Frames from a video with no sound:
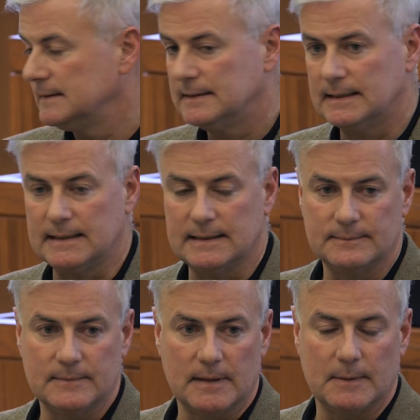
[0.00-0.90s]

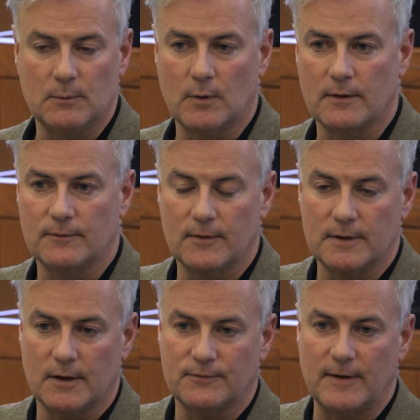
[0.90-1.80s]
One of
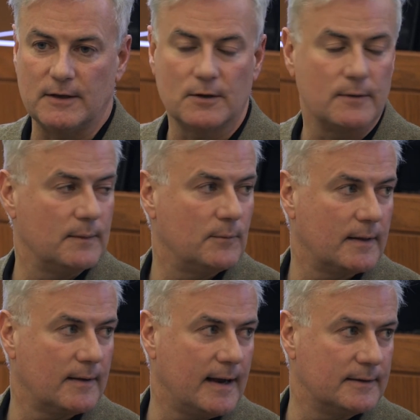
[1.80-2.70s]
Fenugream, one
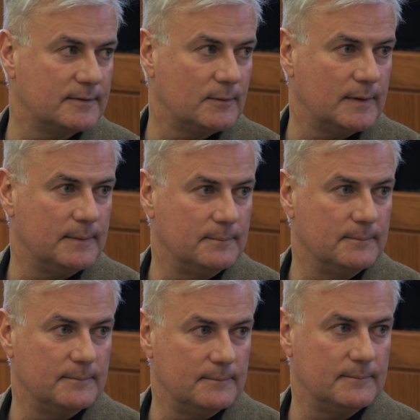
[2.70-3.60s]
of the guys that we're
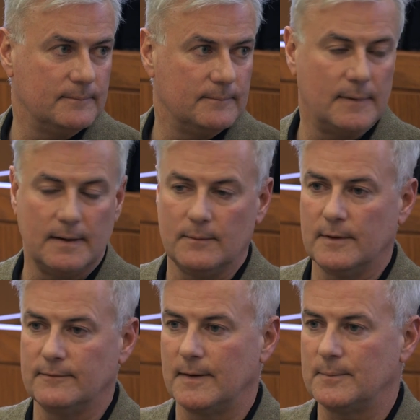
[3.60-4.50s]

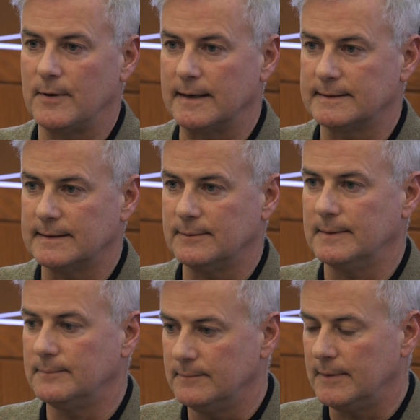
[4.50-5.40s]
very proud to say
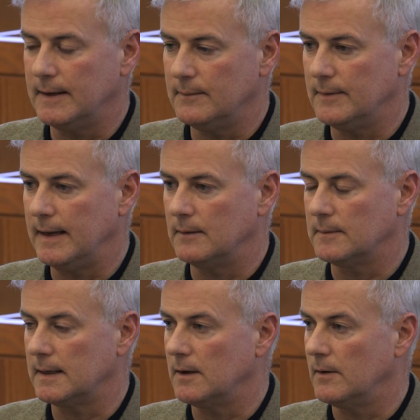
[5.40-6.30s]
we helped
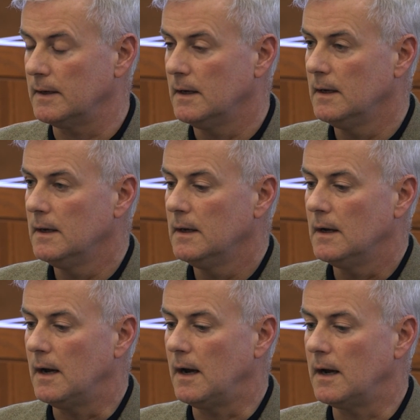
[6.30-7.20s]
get going.
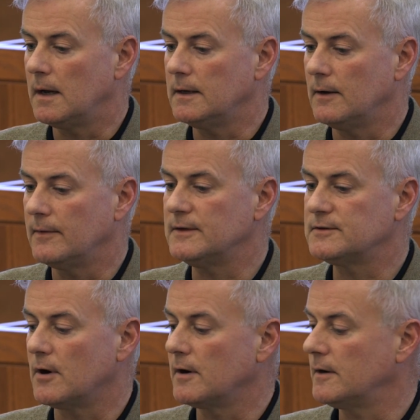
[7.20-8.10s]
They
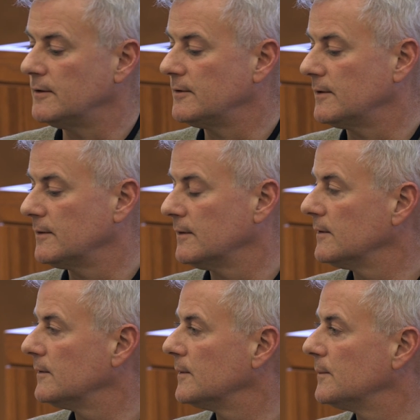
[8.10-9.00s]
started as a
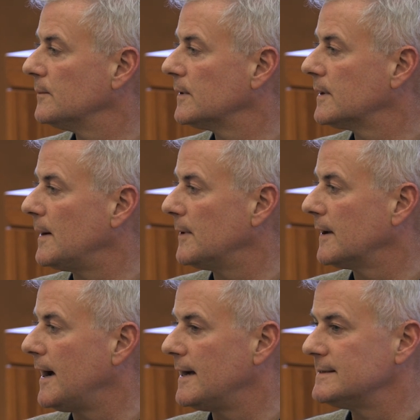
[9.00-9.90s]
couple
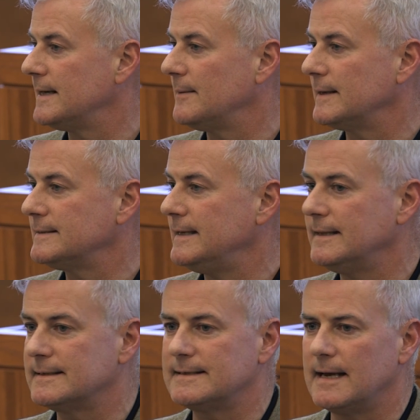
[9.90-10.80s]
of guys at MIT
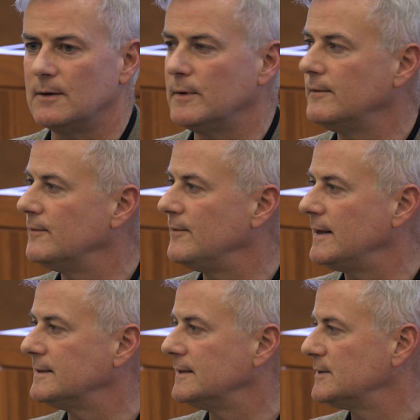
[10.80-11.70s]
that said, we've
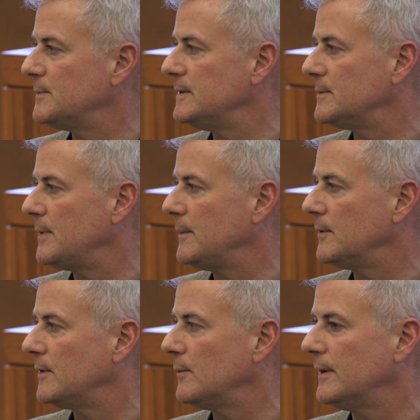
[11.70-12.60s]
invented this piece of
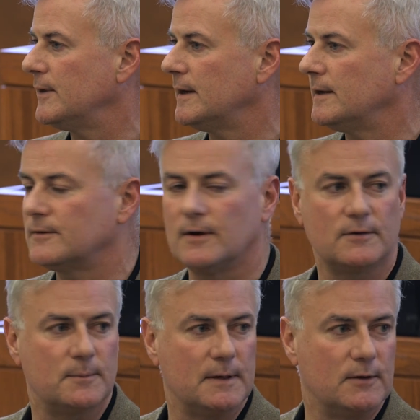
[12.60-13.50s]
paper that we think is going
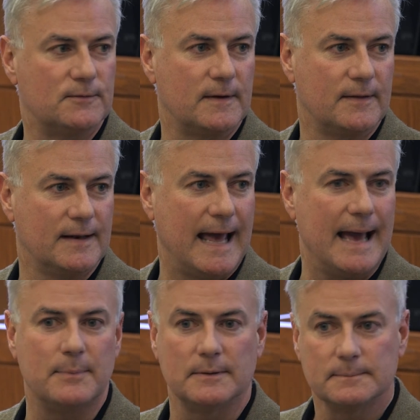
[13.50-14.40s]
to be useful in the lab.